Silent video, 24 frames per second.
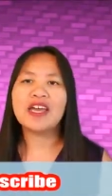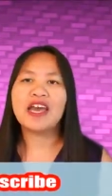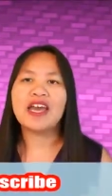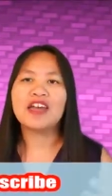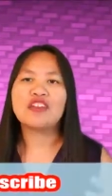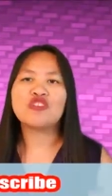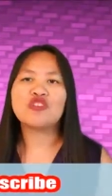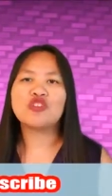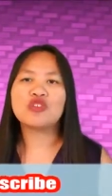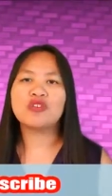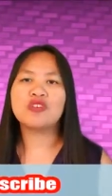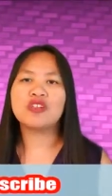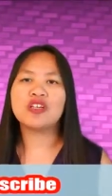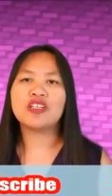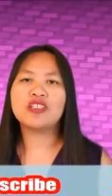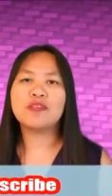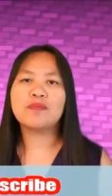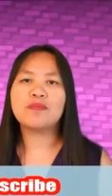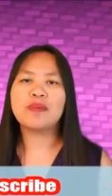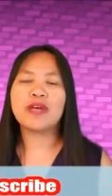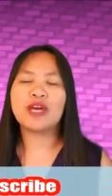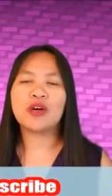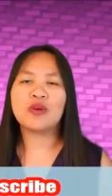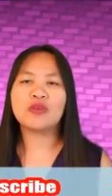and turn on the
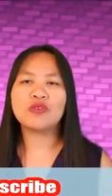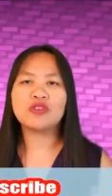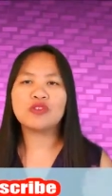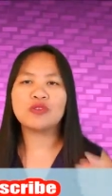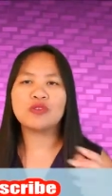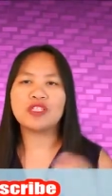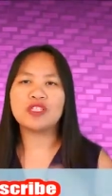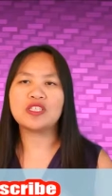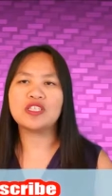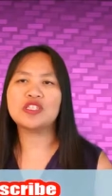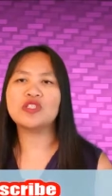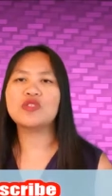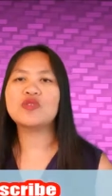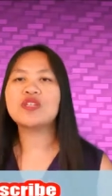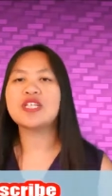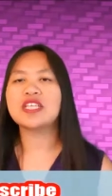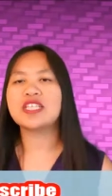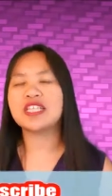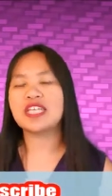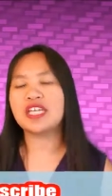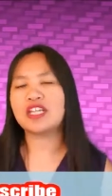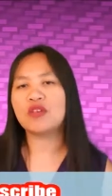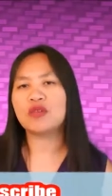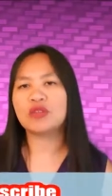bell so that you
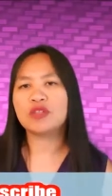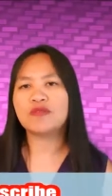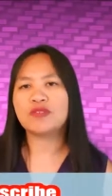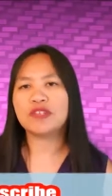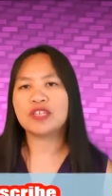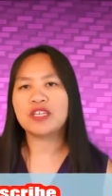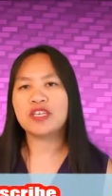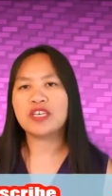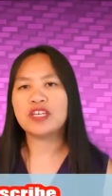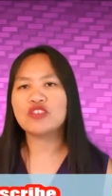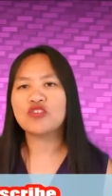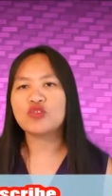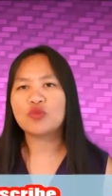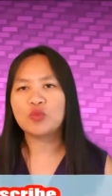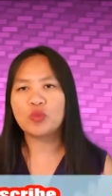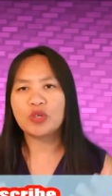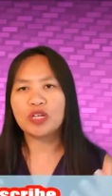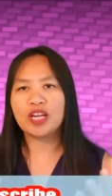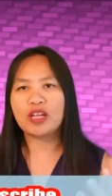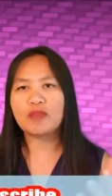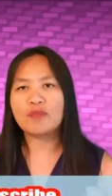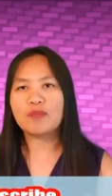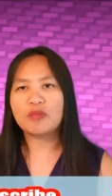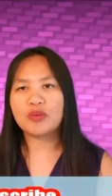can get notification
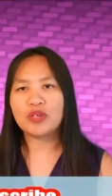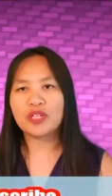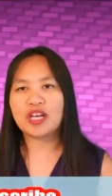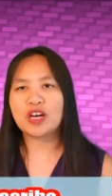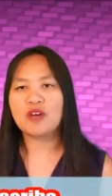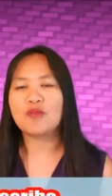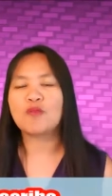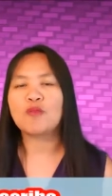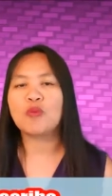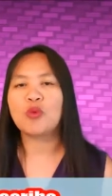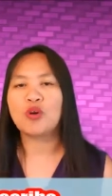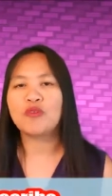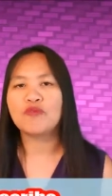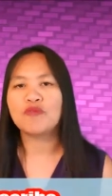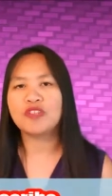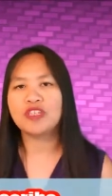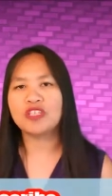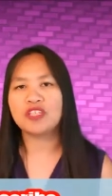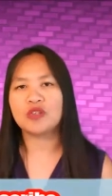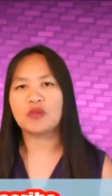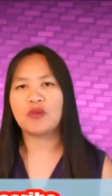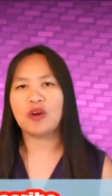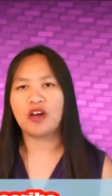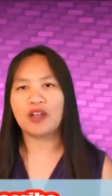when I put out more
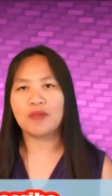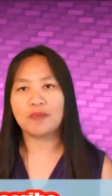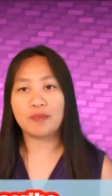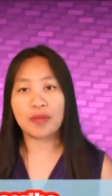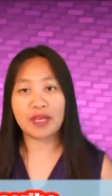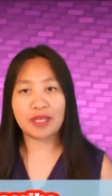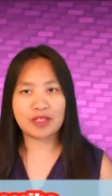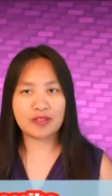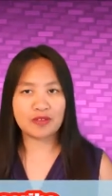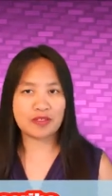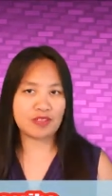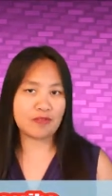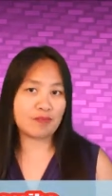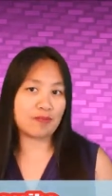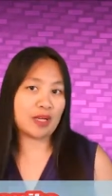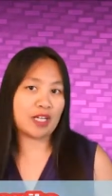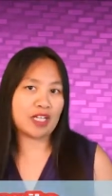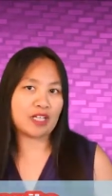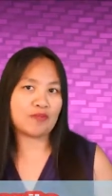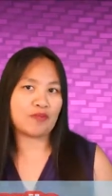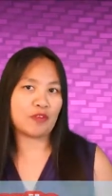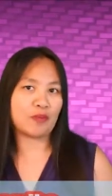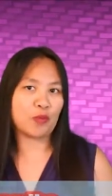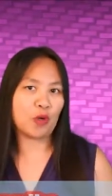video on making
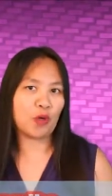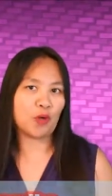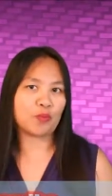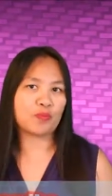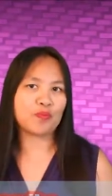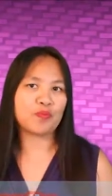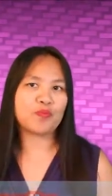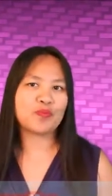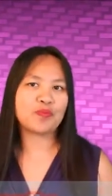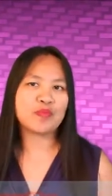money from home.